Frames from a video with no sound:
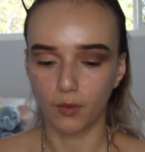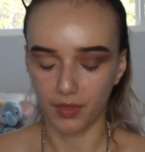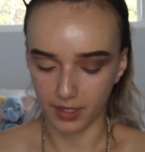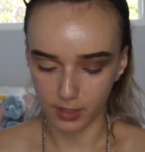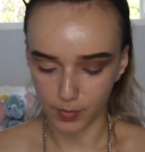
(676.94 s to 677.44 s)

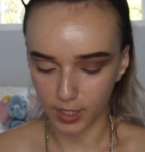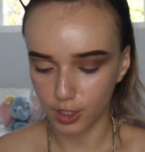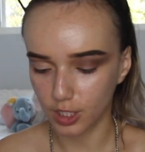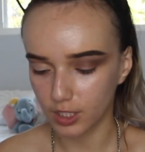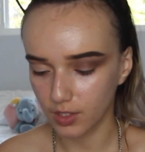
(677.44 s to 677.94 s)
with this
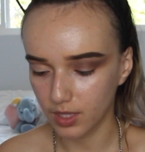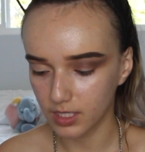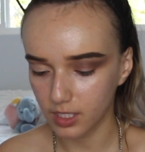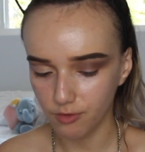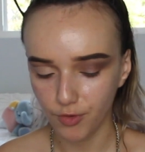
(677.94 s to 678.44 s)
brush. So
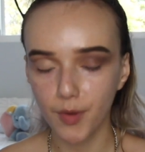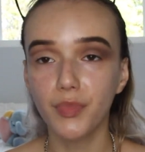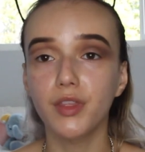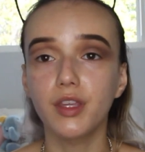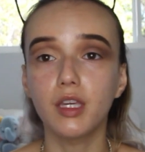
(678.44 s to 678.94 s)
this is
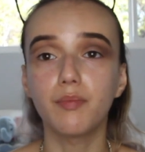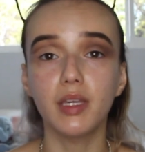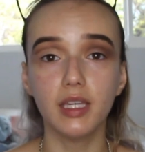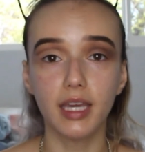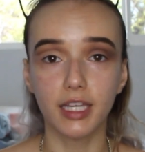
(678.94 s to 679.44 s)
from the
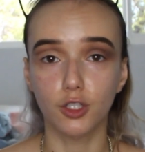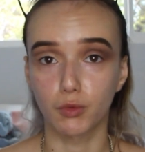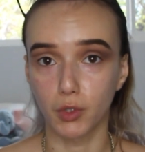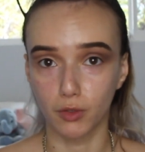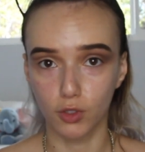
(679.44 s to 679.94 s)
Beige
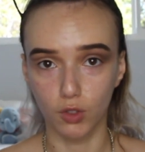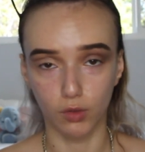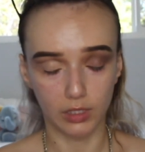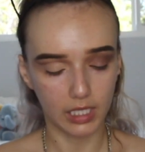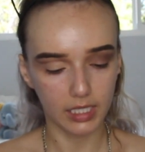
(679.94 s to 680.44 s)
Rose
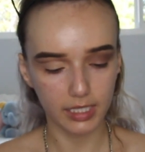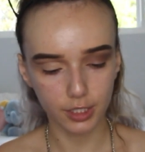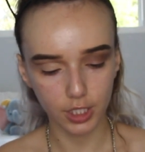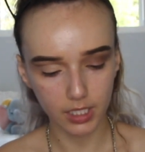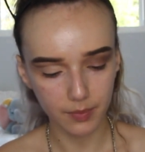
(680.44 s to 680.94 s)
Gold
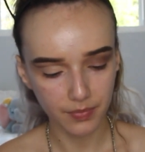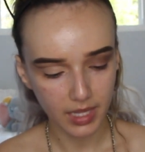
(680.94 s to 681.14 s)
collection,